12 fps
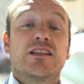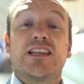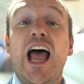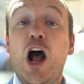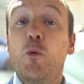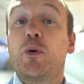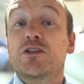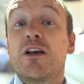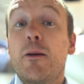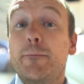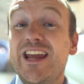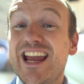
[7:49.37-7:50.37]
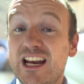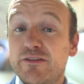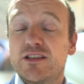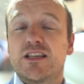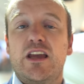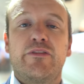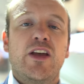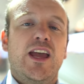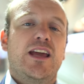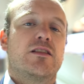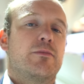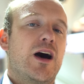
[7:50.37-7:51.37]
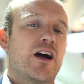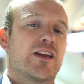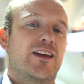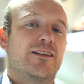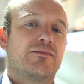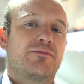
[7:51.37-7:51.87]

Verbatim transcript: to help us be innovative in the market.